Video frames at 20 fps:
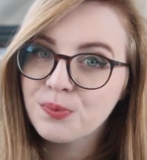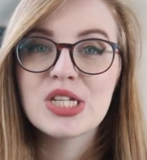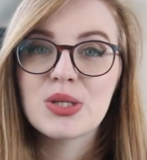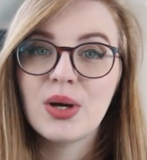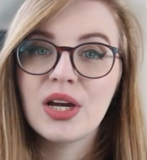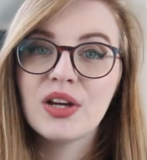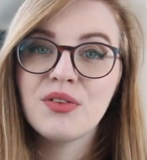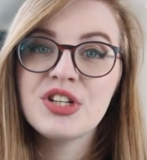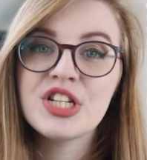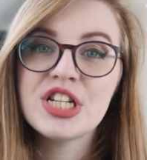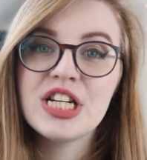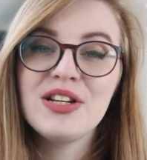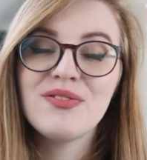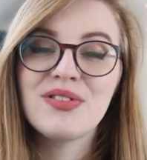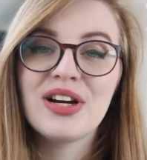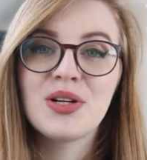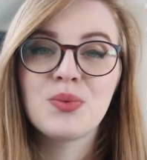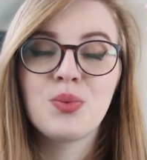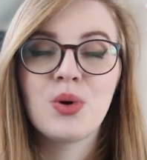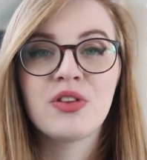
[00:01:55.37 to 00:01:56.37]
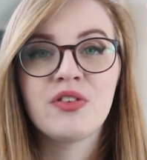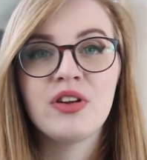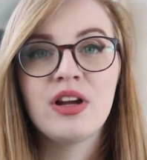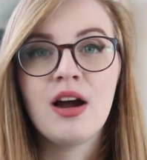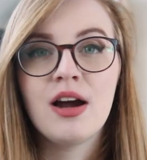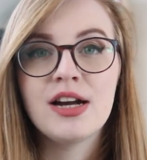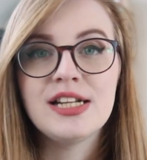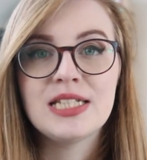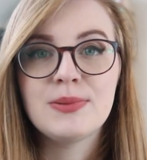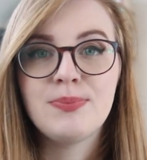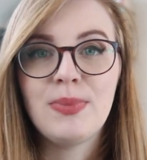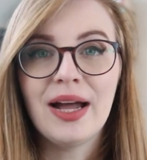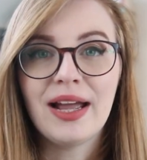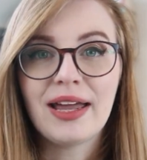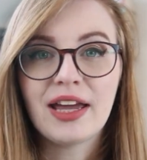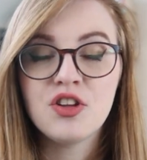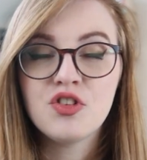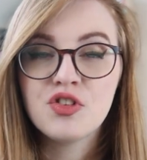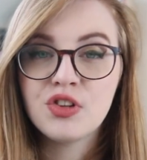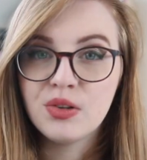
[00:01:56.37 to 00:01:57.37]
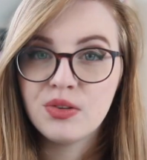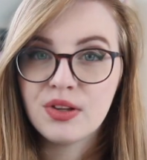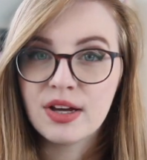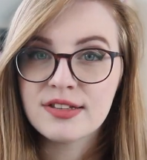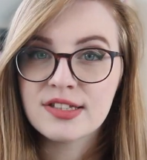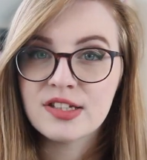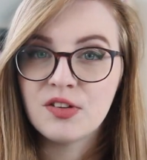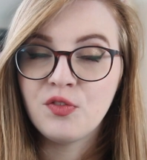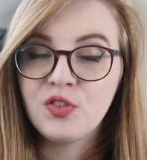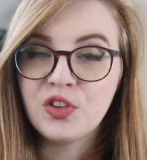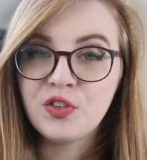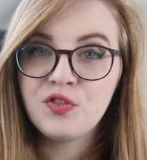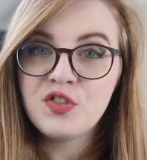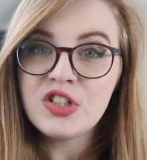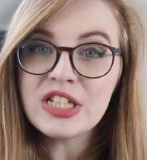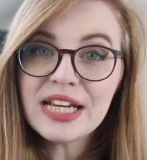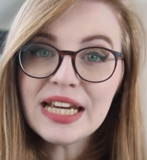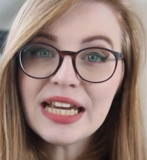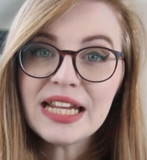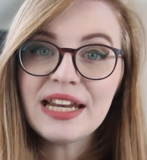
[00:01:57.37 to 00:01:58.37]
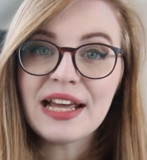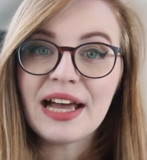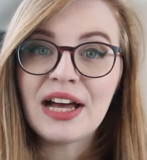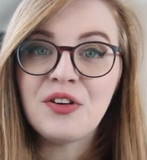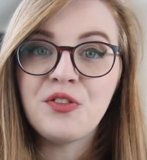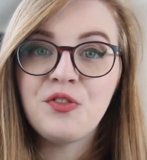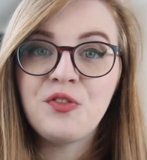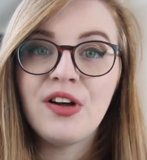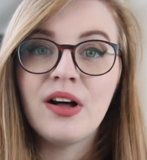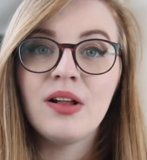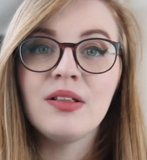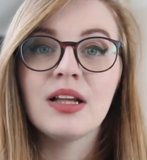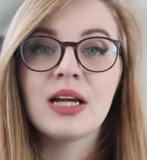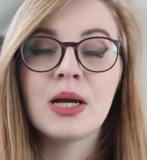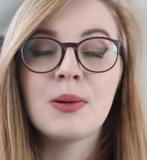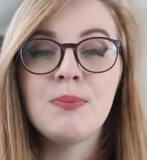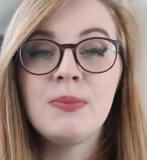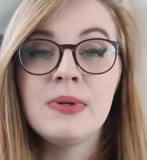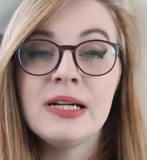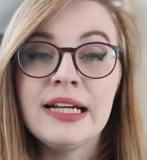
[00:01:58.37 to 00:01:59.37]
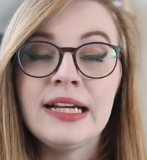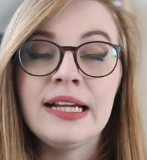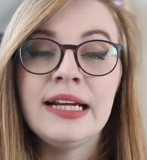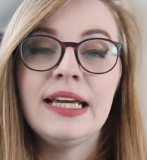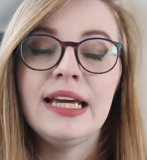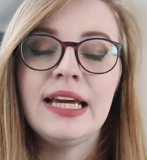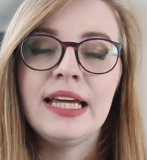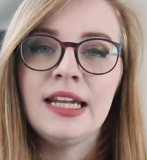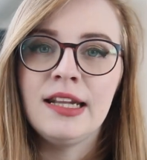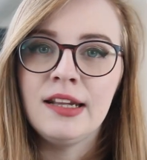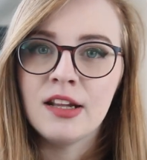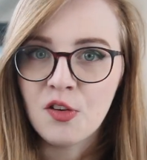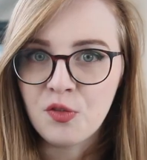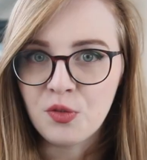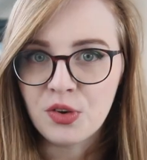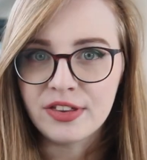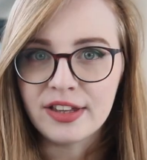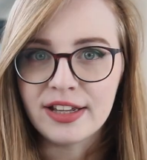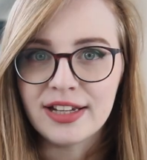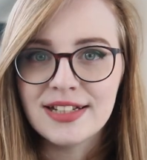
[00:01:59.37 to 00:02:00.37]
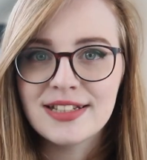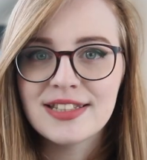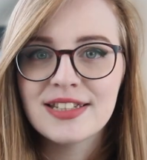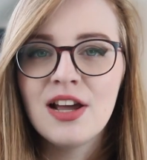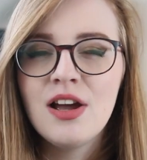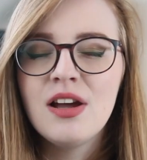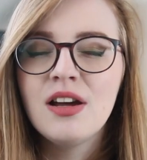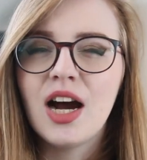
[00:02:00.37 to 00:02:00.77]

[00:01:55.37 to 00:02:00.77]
So I originally read Wuthering Heights back in 2015 and fell completely in love with it.